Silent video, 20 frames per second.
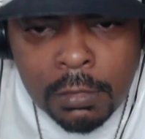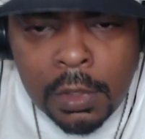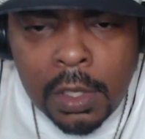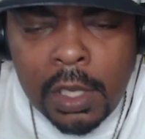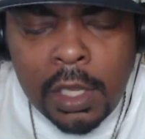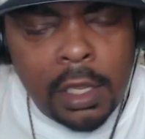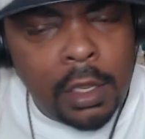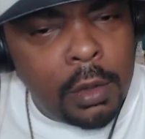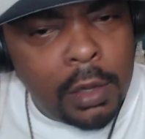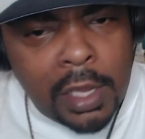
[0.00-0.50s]

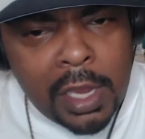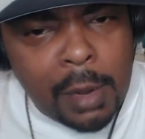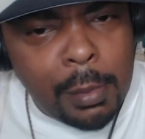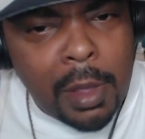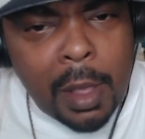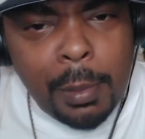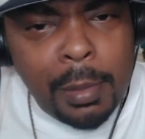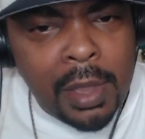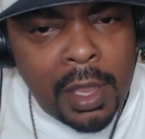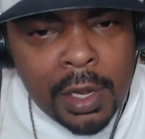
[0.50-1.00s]
He don't care
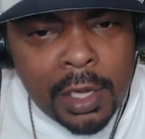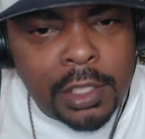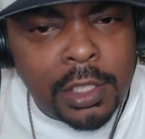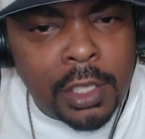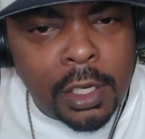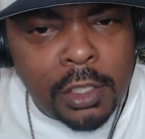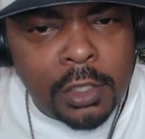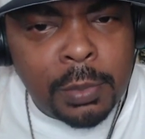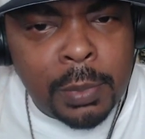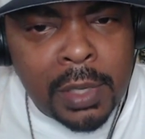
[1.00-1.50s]
about being in
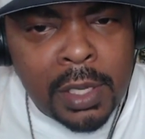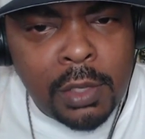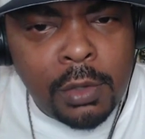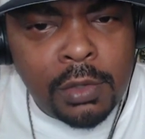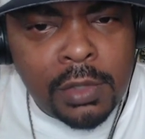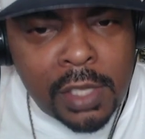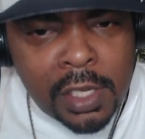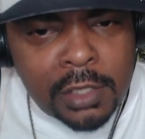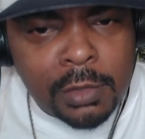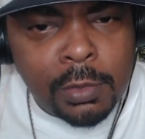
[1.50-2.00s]
church, man. You
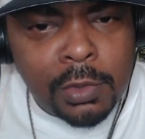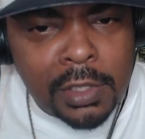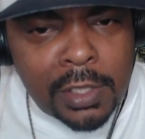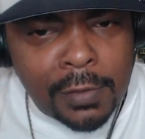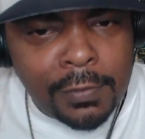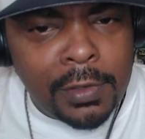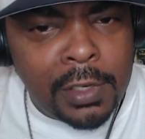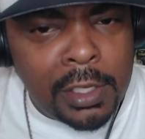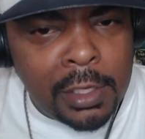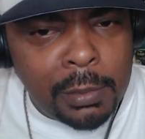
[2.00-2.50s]
said some
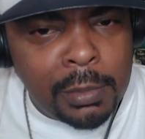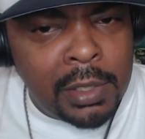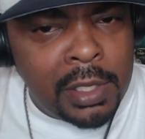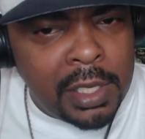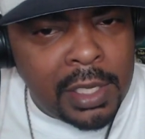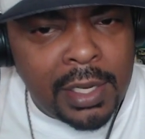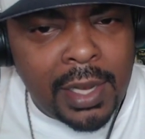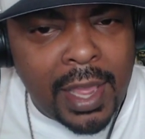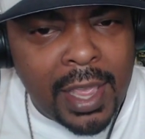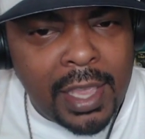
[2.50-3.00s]
stuff to him and
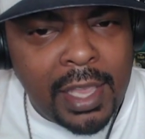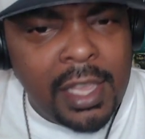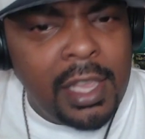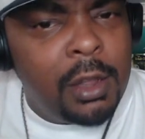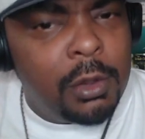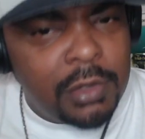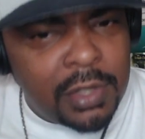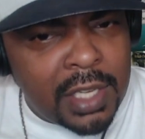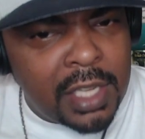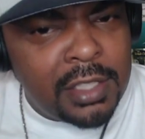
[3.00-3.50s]
he ain't like. He
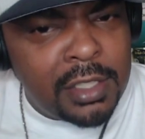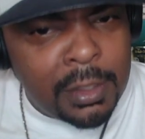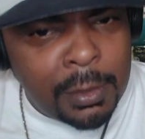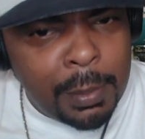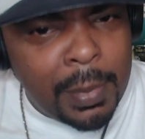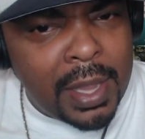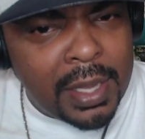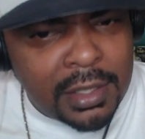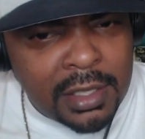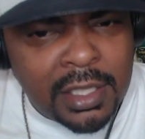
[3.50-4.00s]
gonna say something
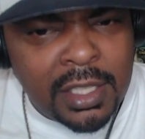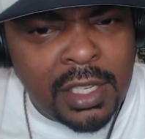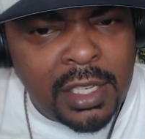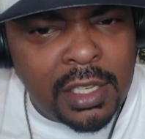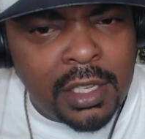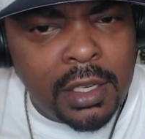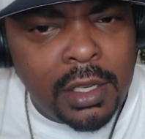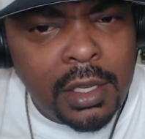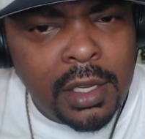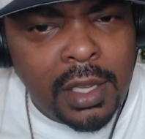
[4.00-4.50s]
back to
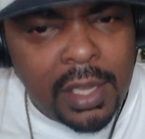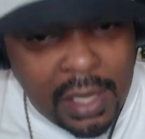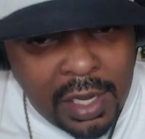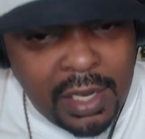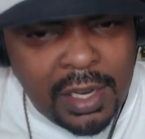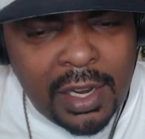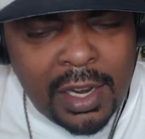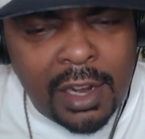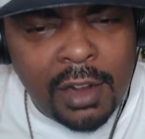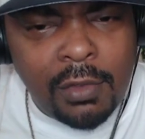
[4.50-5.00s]
you. He
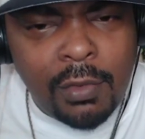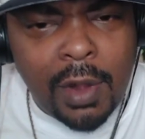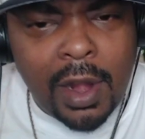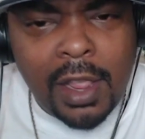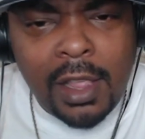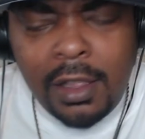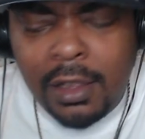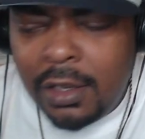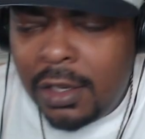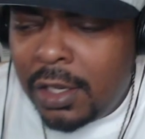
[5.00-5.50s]
did
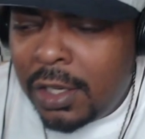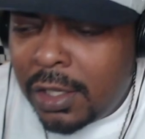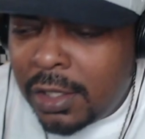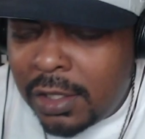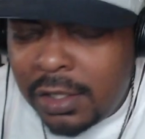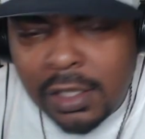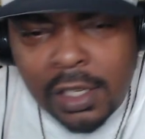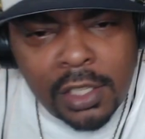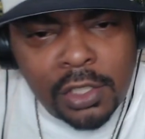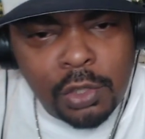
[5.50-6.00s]
right.
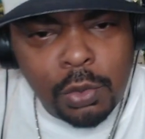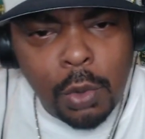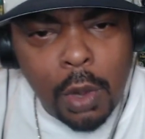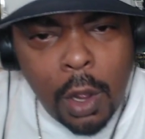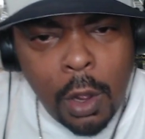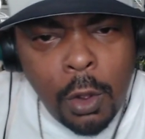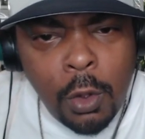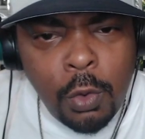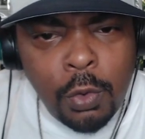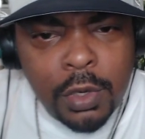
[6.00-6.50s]
Just cause you
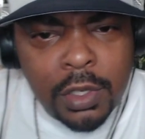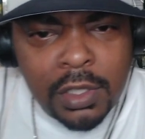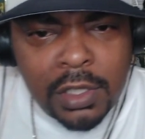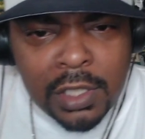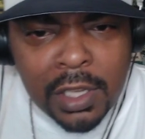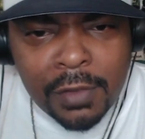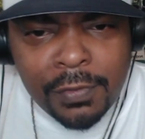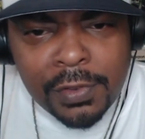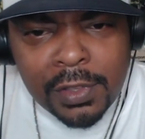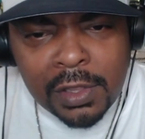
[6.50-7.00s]
old and
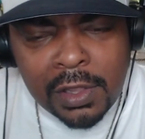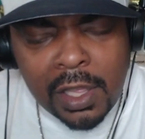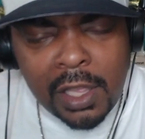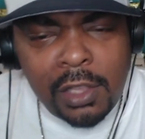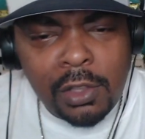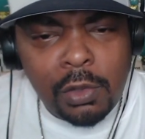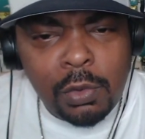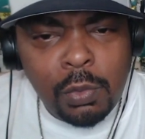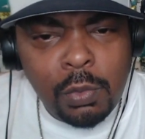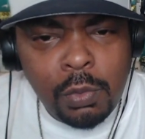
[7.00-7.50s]
stuff and
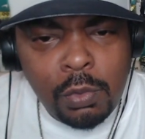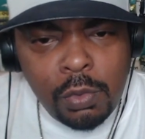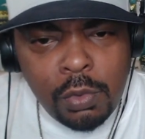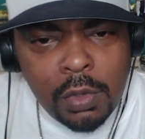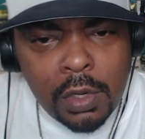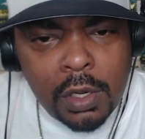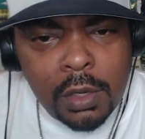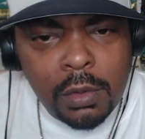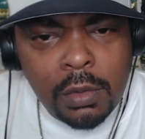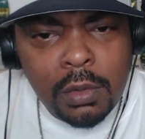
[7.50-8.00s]
think you, you
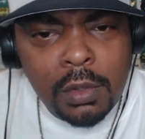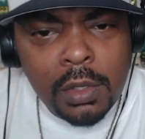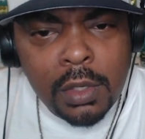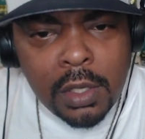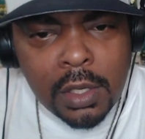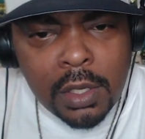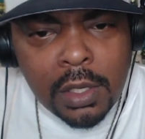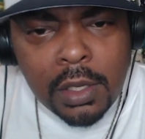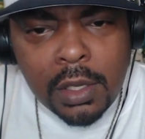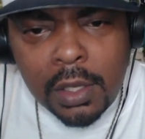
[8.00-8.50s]
know,
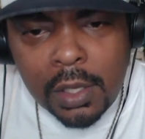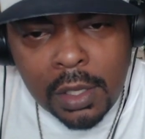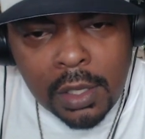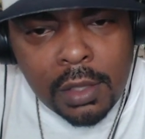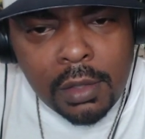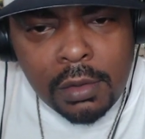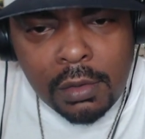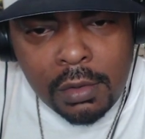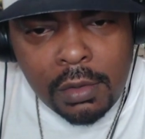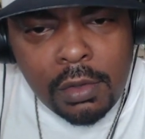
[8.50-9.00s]

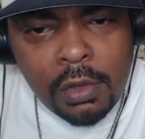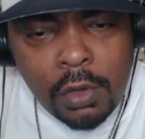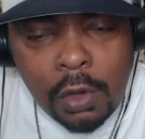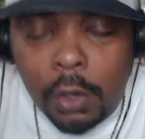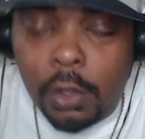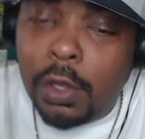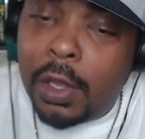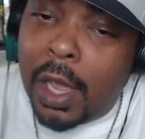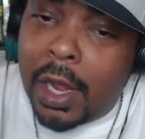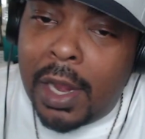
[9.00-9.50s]
you know,
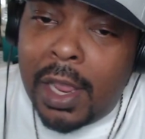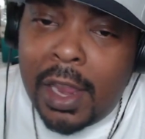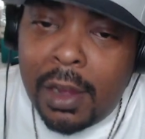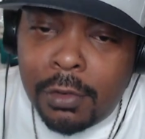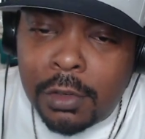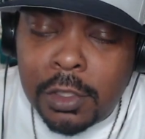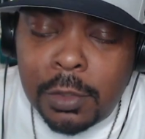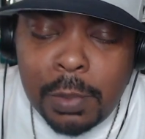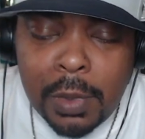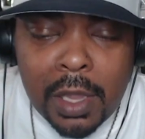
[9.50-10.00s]
you gotta have
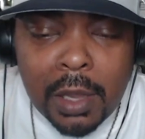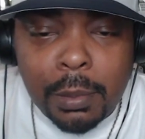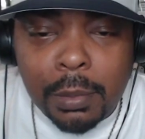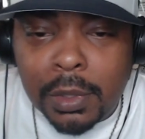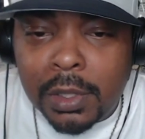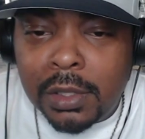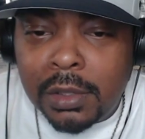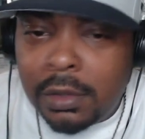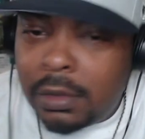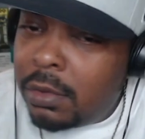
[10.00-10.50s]
respect.
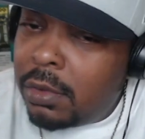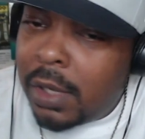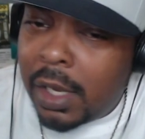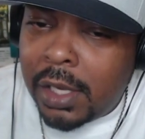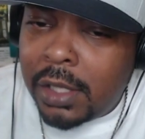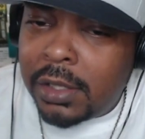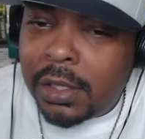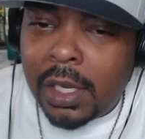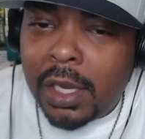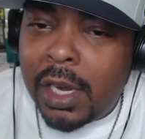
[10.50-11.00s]
But you
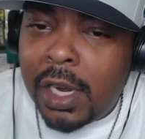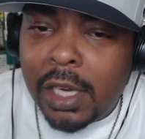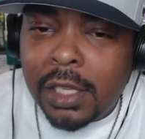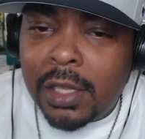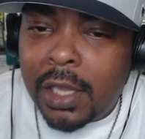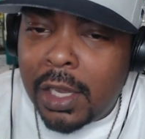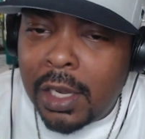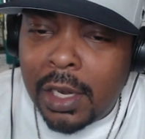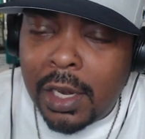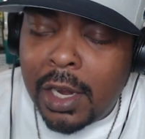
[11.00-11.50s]
can't say
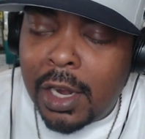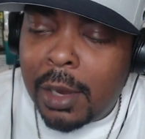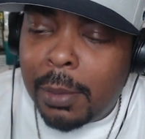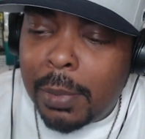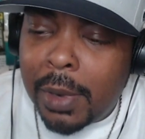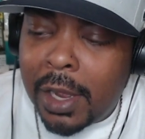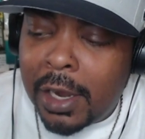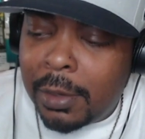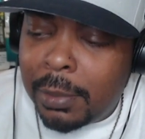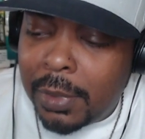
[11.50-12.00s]
everything to
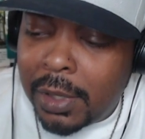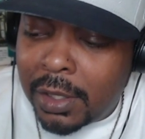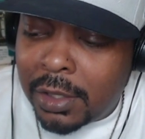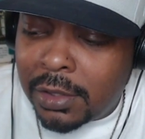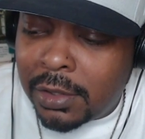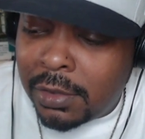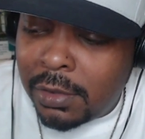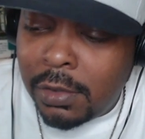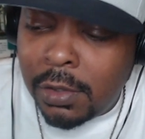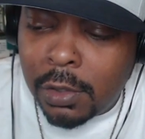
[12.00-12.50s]
everybody, man.
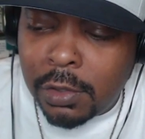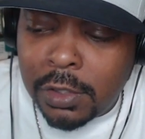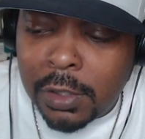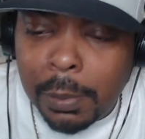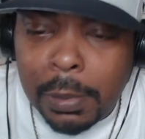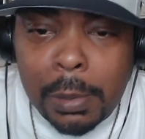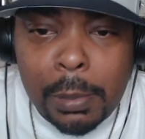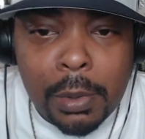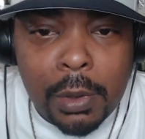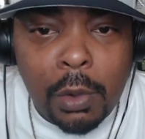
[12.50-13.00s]
Cause you know some
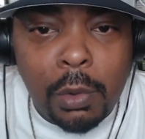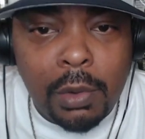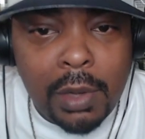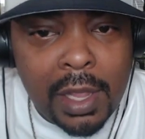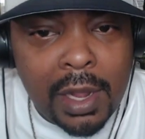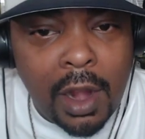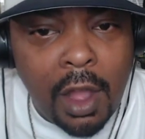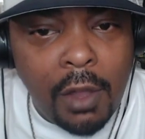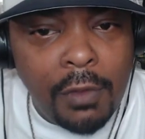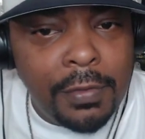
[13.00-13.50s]
people gonna
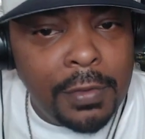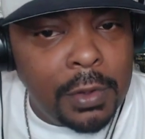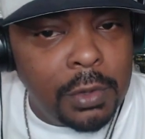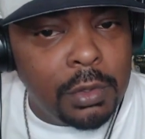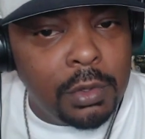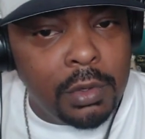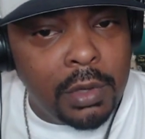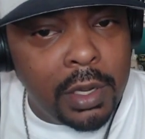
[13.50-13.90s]
let off on you.